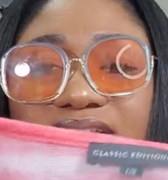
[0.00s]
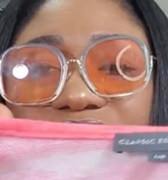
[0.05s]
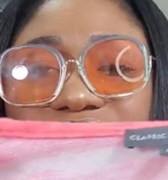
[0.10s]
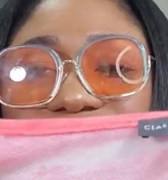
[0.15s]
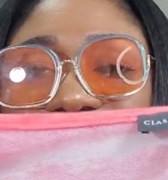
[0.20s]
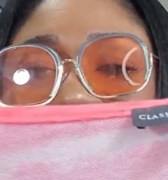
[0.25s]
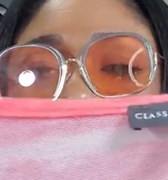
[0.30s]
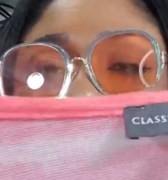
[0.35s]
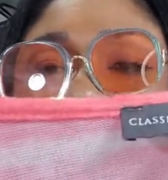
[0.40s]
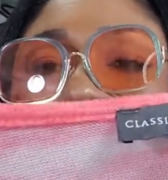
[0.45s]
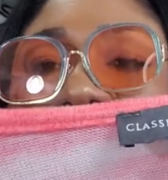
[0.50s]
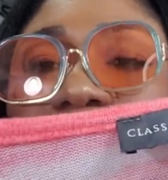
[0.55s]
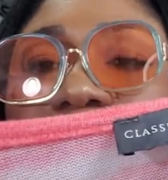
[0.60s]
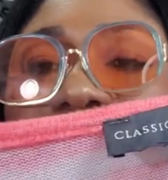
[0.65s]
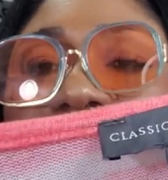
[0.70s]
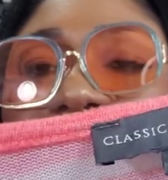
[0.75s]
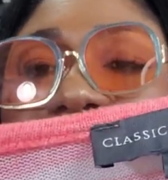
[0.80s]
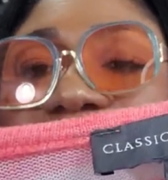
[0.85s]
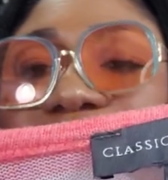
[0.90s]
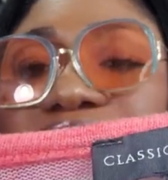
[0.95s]
Editions
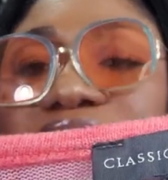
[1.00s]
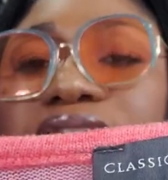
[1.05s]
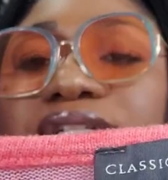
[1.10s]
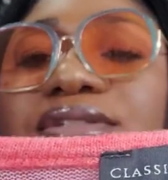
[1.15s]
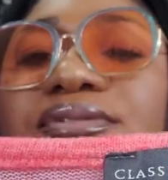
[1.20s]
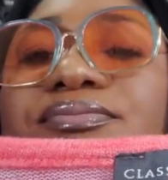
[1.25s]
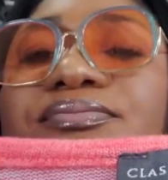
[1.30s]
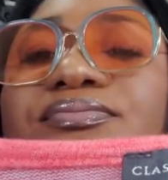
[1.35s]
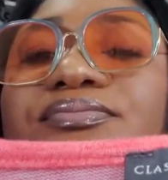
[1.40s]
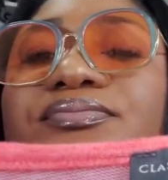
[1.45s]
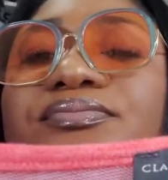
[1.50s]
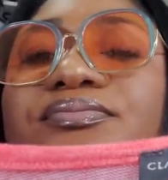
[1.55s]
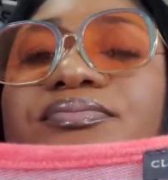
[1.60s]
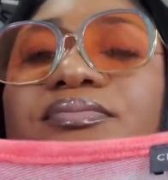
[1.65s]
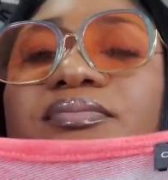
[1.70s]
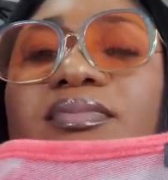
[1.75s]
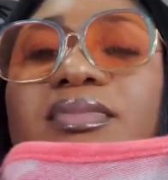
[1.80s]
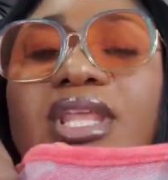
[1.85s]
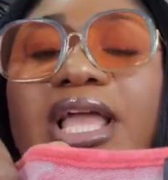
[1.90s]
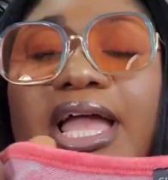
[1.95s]
collection.
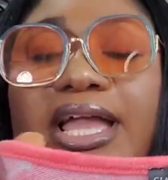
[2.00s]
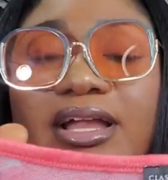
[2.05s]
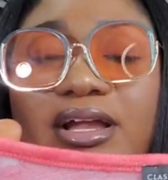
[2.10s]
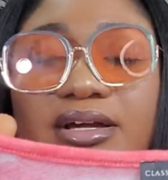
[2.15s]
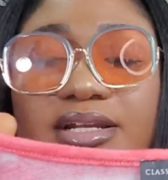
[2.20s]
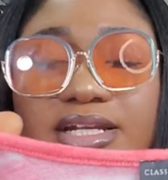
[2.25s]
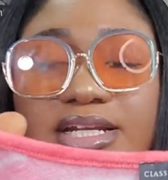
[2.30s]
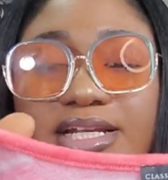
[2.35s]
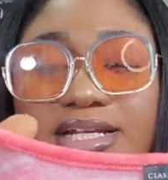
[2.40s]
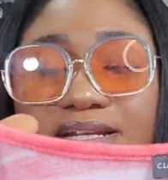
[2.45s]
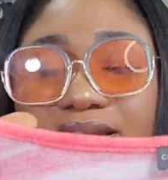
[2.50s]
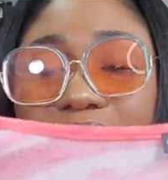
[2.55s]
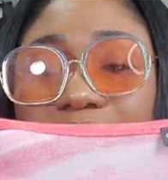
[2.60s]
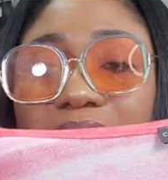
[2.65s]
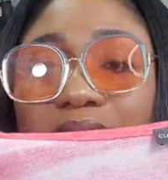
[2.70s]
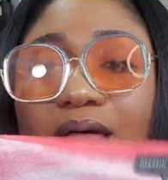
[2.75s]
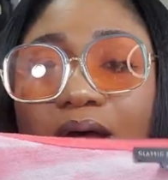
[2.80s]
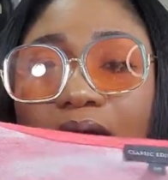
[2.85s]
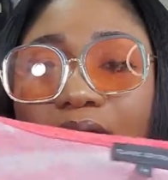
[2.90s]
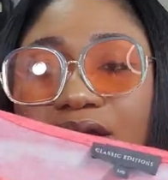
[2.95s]
I got it in a
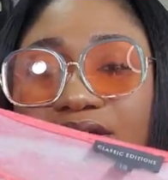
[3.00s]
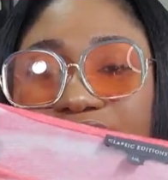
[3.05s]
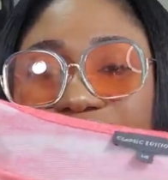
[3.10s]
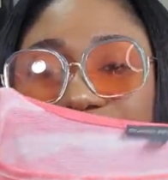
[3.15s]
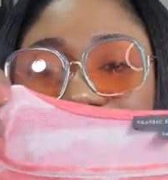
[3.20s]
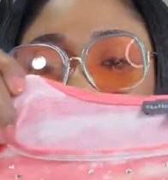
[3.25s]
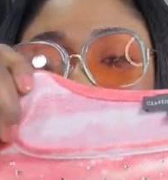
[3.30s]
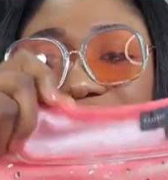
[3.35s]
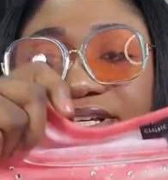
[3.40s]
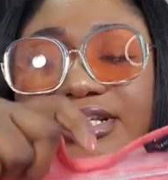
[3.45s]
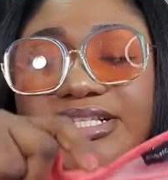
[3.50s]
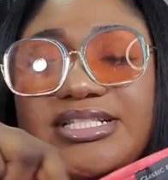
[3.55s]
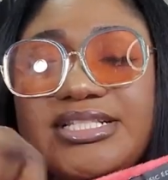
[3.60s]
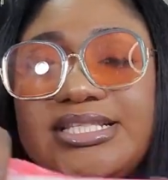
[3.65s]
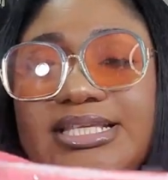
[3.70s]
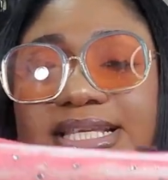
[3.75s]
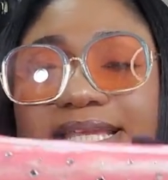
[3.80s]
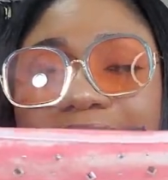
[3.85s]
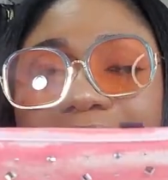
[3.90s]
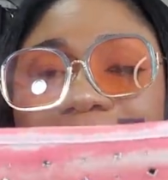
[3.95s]
large, as you can see.